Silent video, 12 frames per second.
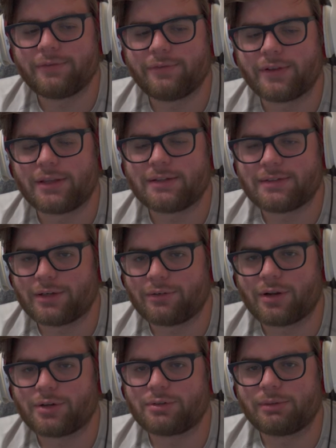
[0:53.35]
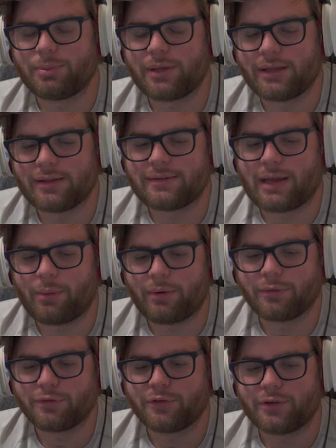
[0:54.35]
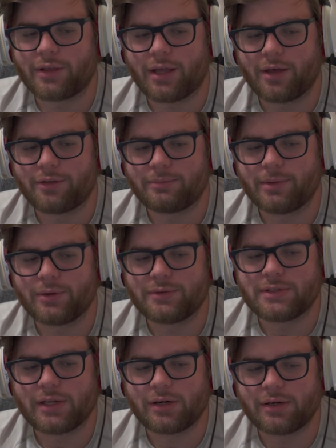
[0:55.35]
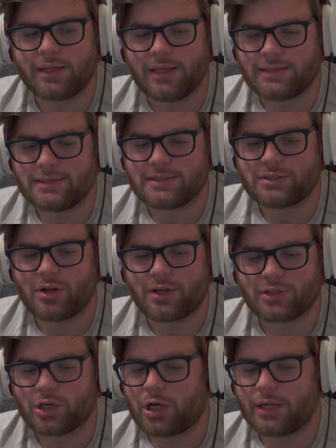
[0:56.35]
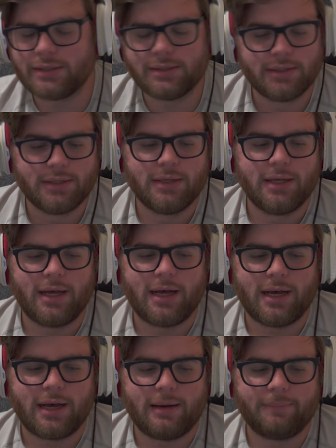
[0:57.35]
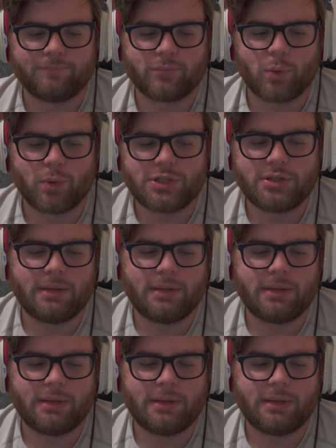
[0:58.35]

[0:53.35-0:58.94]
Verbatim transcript: for this introductory playlist. However, for the other modes here, it is not on. Um, once you